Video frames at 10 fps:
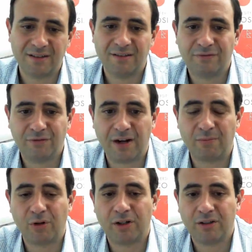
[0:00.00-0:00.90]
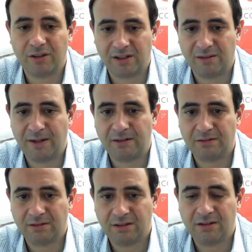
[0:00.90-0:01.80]
framework to think about
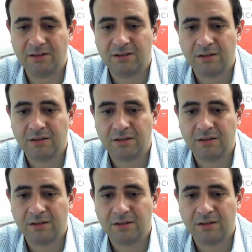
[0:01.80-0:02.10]
here,